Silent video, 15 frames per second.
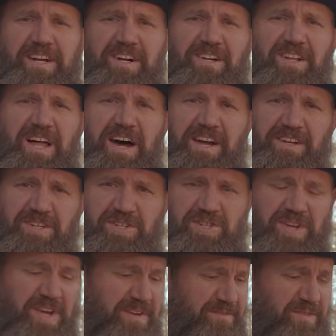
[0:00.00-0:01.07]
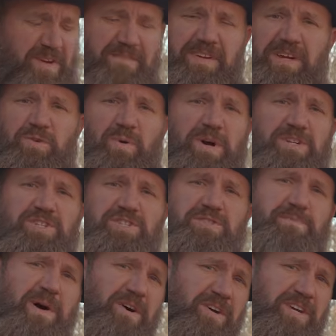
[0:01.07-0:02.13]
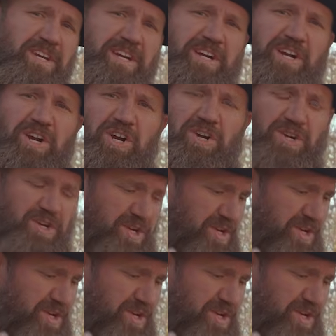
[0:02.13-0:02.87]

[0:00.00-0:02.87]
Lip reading: Carolinas. If you have any questions about gear,